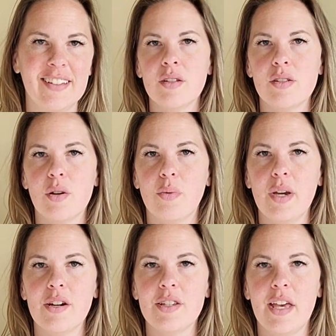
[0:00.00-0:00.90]
So
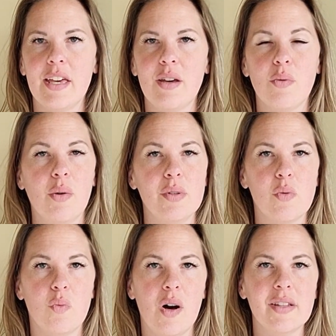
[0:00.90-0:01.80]
we are taking what was
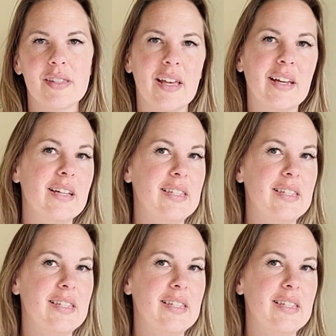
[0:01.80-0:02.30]
once like a